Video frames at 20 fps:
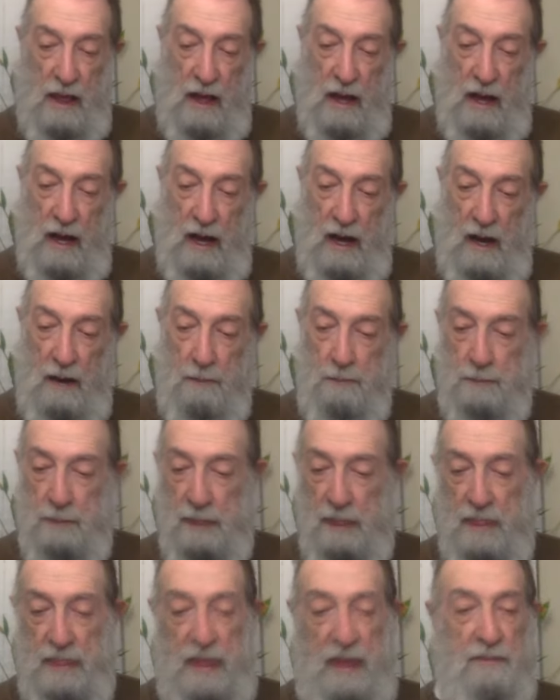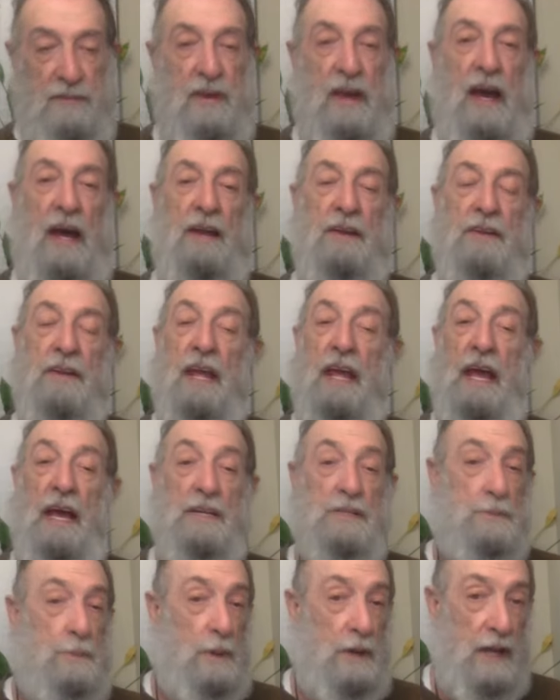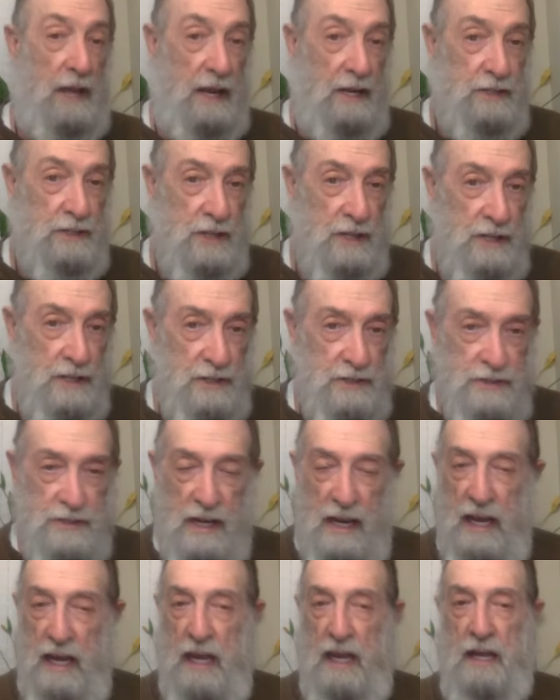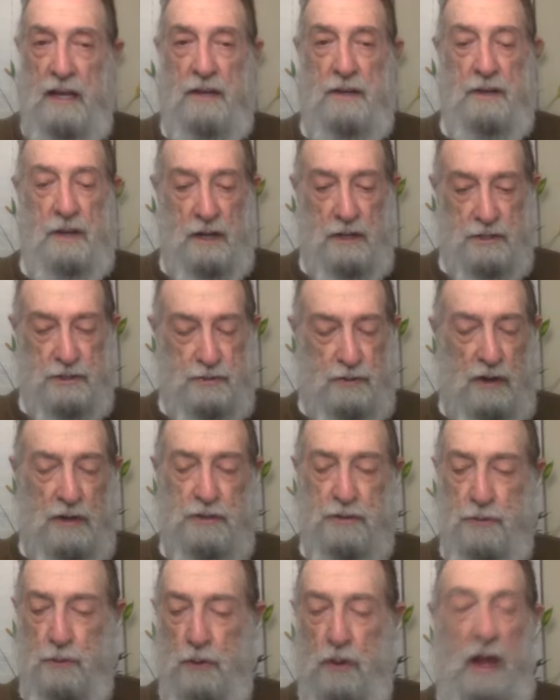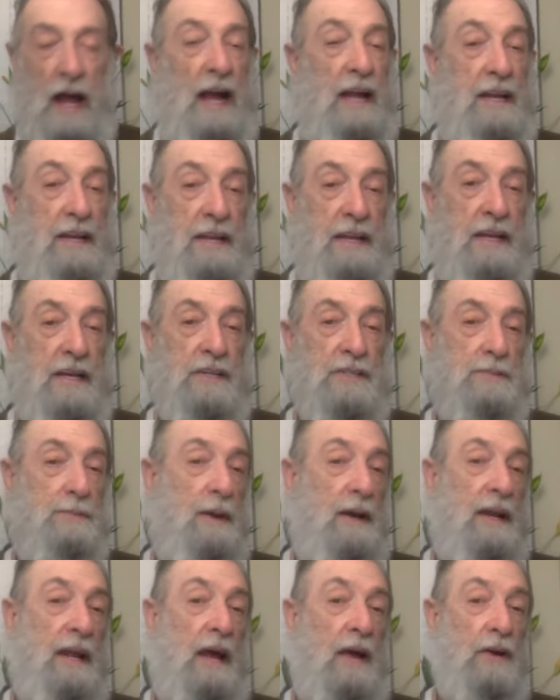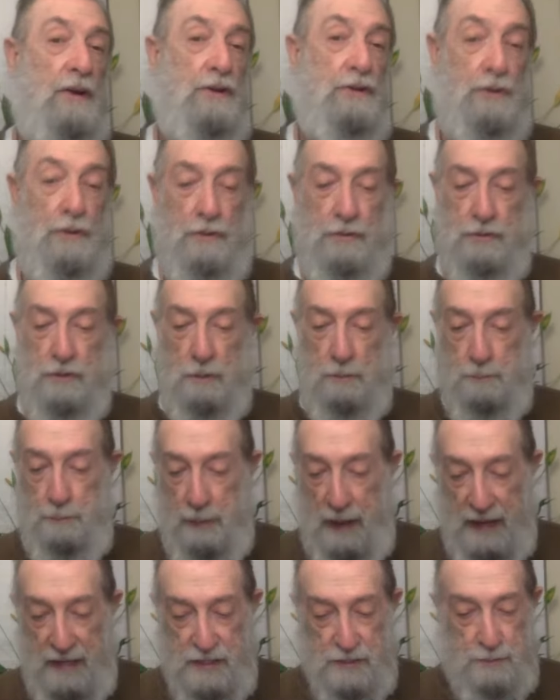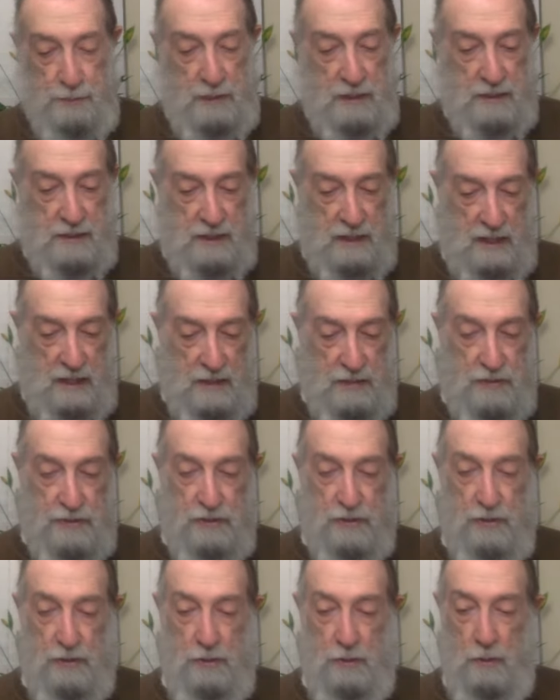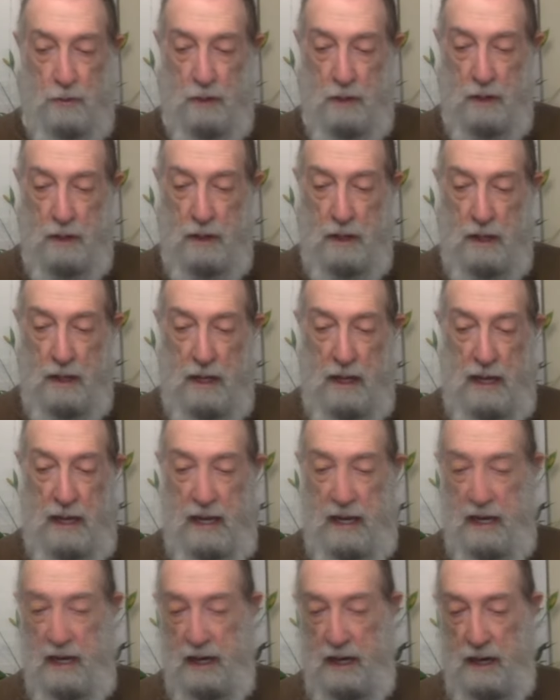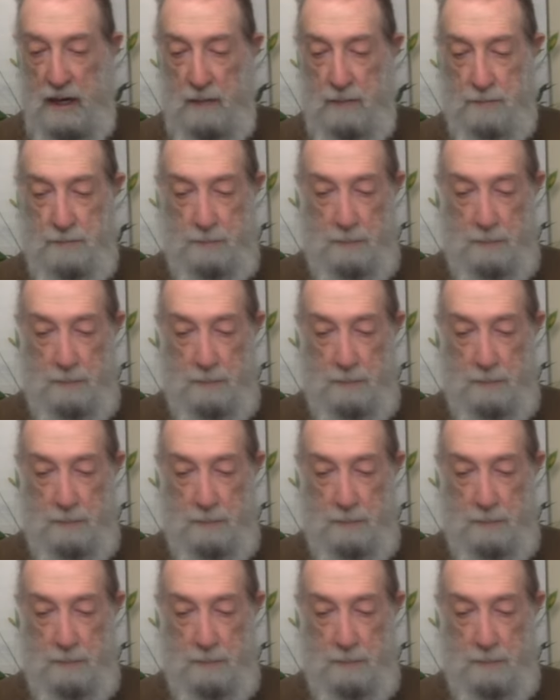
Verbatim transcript: Um, they've got explanations and uh, structural ideas about how to turn your basement into a uh,